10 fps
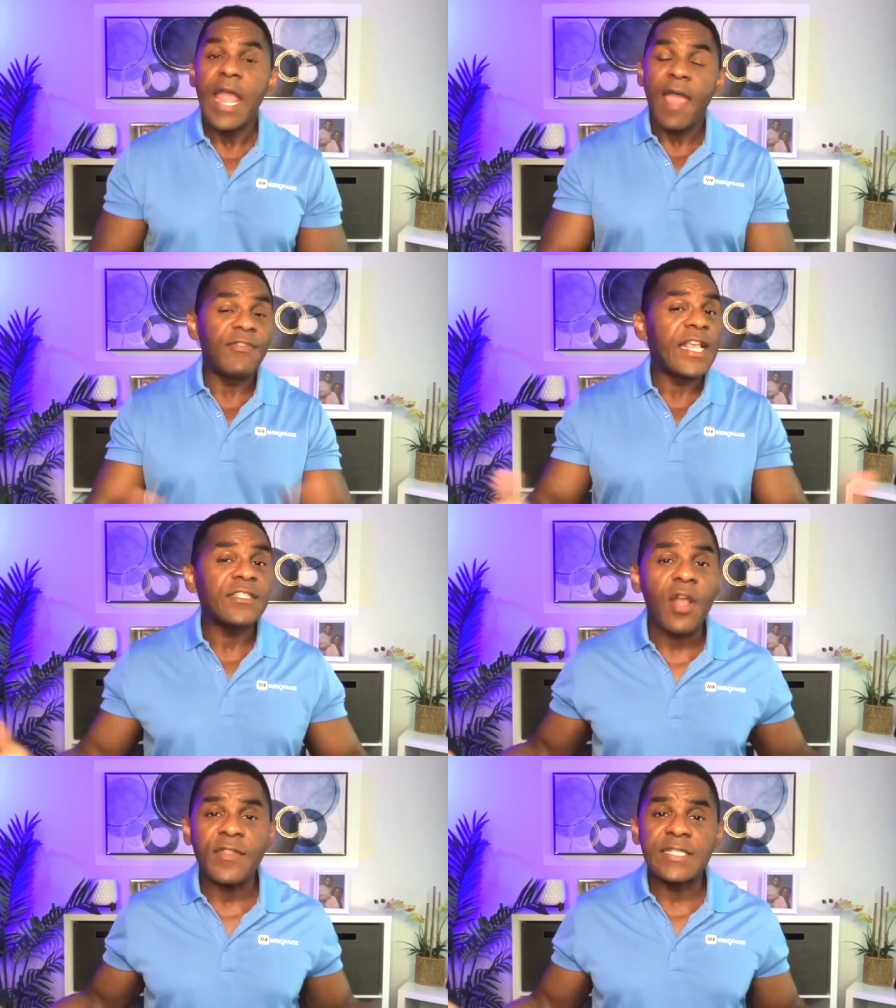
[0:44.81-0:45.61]
And
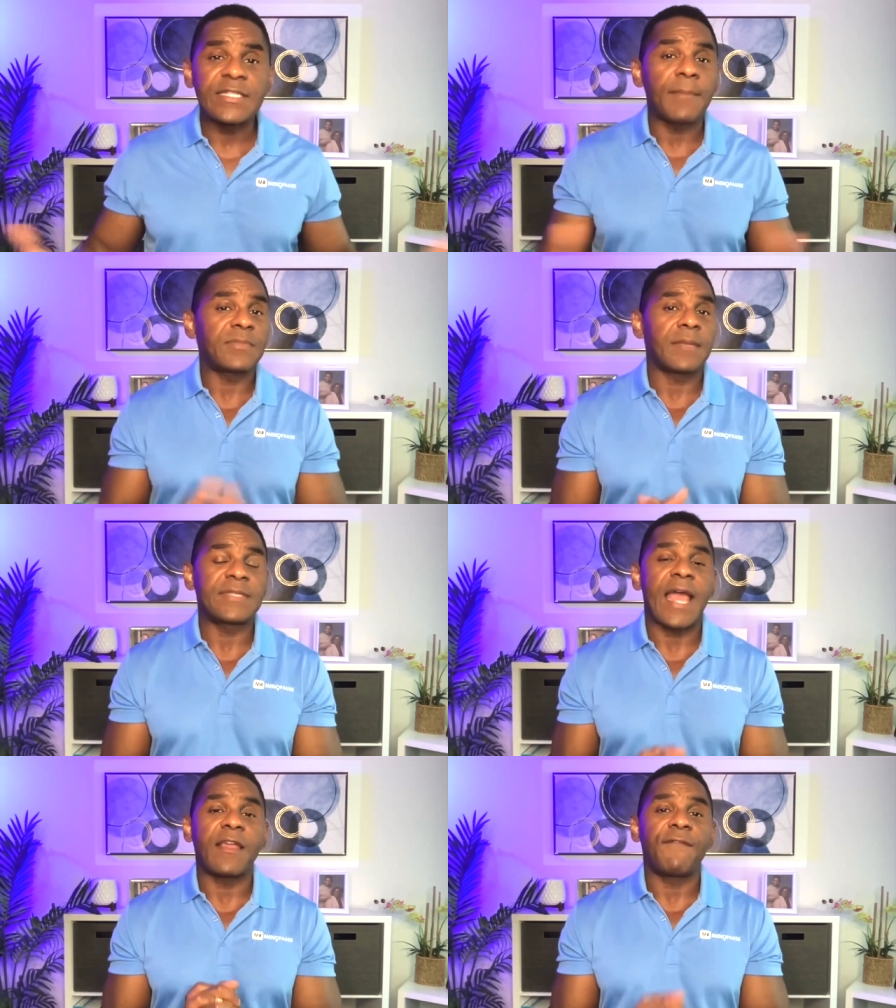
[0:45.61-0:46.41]
these are the symptoms
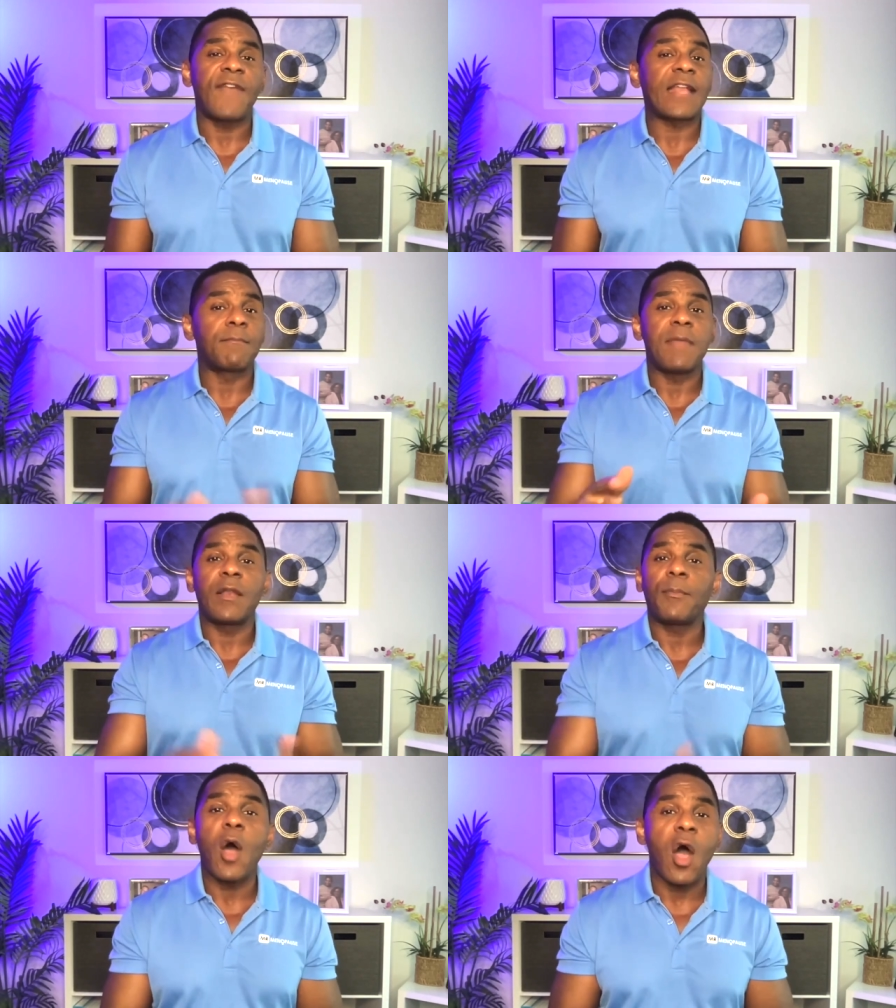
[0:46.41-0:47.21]
that affect
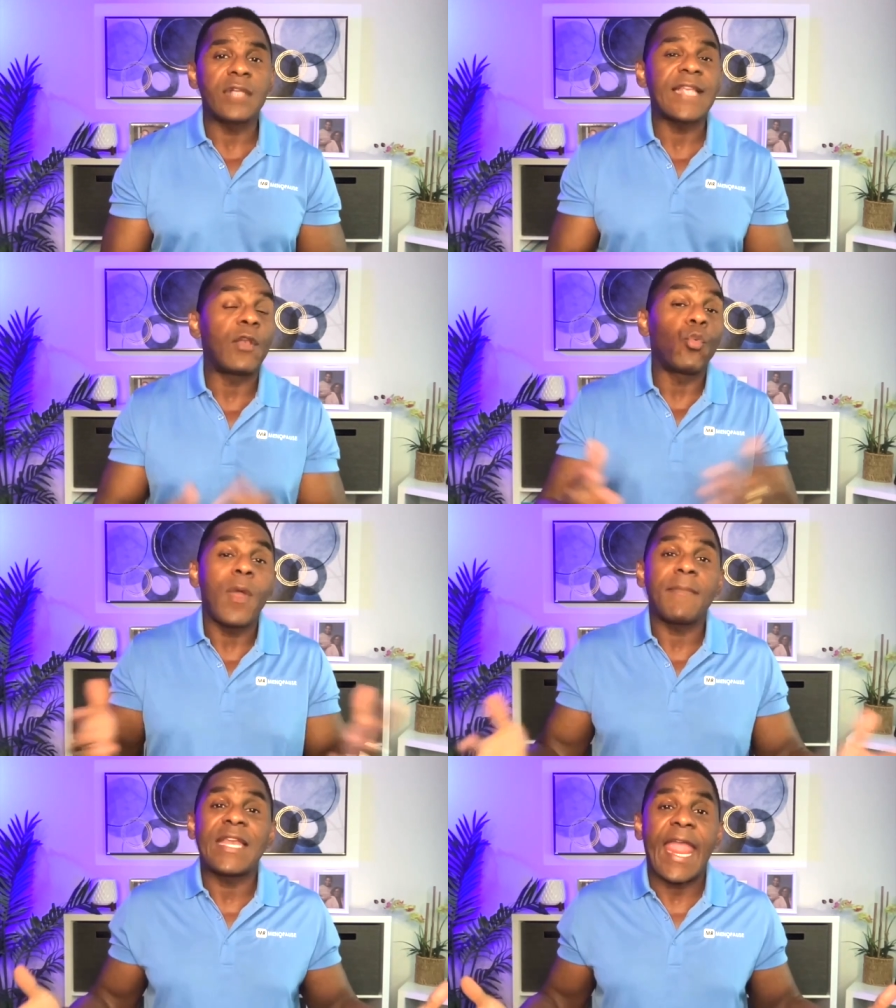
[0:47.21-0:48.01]
menopause in
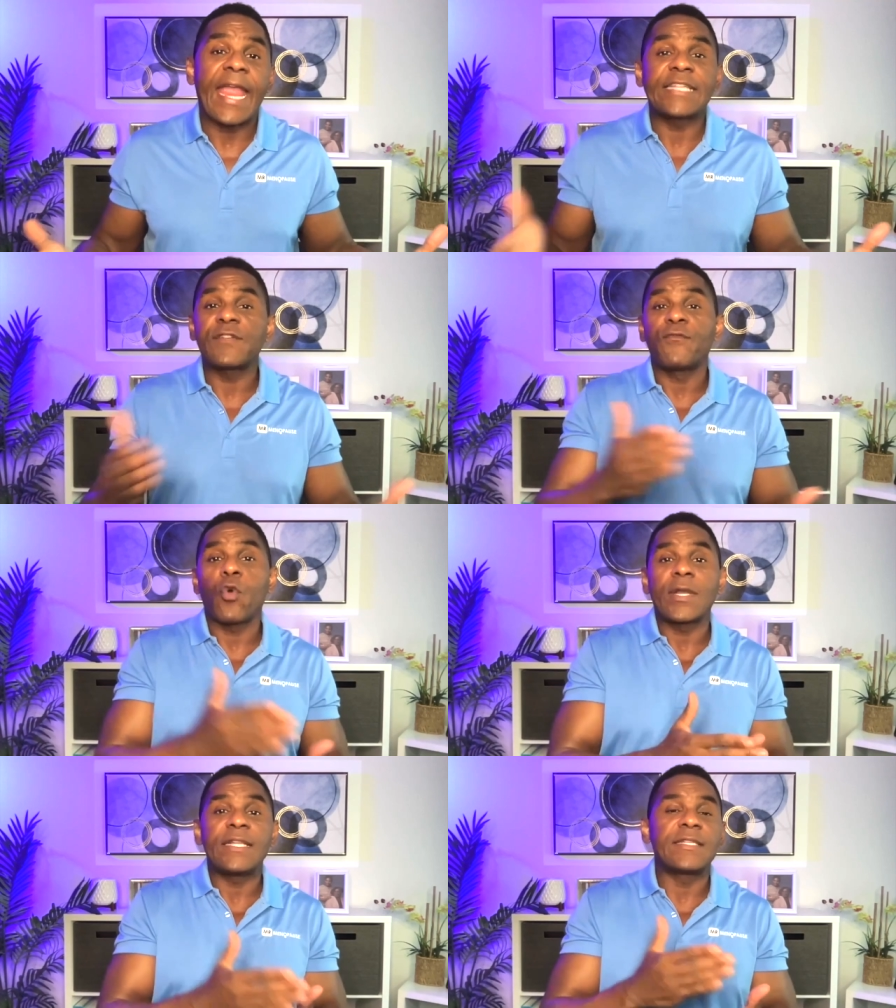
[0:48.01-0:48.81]
women aged
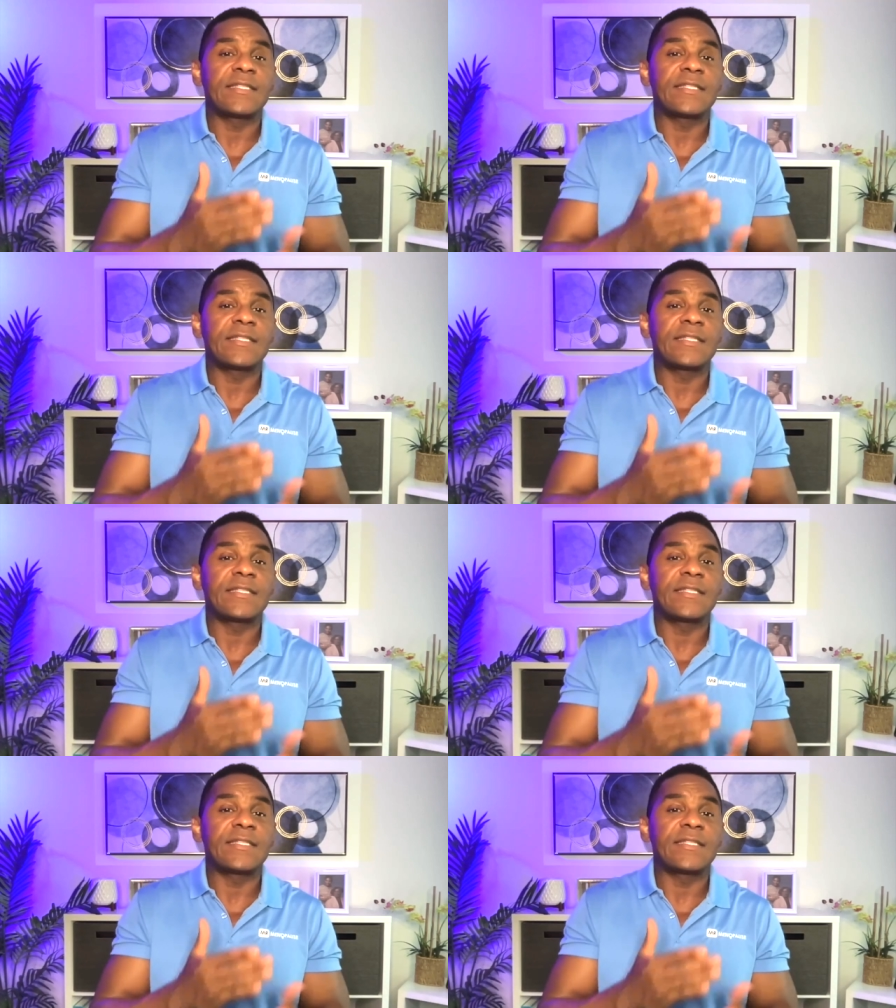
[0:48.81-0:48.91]
40 to